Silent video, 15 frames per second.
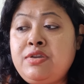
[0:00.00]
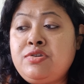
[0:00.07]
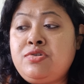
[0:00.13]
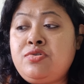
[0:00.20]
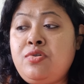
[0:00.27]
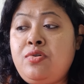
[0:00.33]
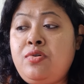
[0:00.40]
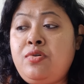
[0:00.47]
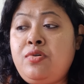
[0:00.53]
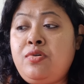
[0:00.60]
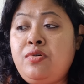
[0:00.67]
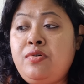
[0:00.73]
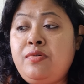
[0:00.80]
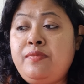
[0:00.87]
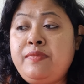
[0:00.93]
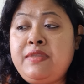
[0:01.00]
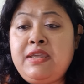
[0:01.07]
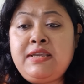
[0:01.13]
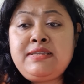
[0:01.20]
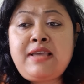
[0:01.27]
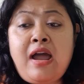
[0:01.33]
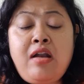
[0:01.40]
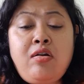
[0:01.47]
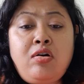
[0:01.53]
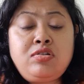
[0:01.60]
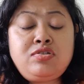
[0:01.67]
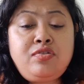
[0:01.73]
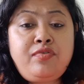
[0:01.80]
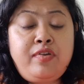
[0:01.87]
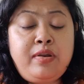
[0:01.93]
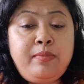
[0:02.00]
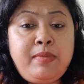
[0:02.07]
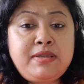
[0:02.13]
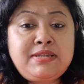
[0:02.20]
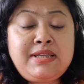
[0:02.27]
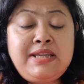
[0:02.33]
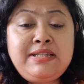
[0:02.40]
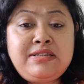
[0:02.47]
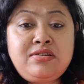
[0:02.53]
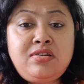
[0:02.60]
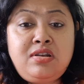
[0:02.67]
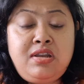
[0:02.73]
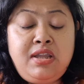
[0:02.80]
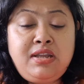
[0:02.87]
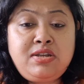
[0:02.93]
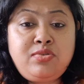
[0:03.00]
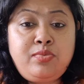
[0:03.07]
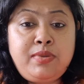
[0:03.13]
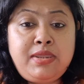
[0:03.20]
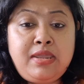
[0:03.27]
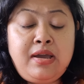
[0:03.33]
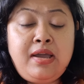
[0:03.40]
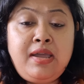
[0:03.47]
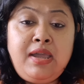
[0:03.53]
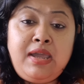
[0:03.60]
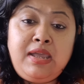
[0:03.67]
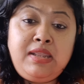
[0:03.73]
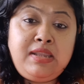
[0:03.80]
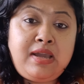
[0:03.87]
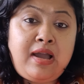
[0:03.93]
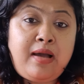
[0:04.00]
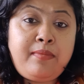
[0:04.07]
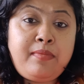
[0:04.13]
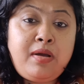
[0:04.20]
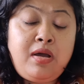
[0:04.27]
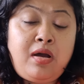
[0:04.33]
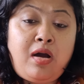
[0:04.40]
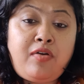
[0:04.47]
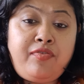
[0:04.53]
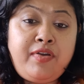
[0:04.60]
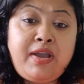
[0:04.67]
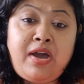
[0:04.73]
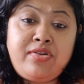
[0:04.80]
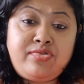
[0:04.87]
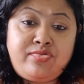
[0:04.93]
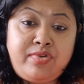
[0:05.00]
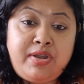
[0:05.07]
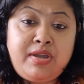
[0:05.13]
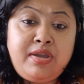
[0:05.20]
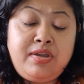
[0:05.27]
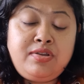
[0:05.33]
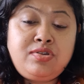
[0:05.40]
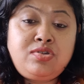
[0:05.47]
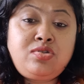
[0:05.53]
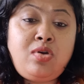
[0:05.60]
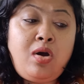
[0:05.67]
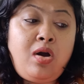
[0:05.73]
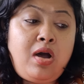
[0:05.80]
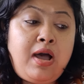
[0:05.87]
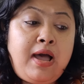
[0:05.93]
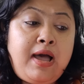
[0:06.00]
So these are also very much interlinked with the income of a country. So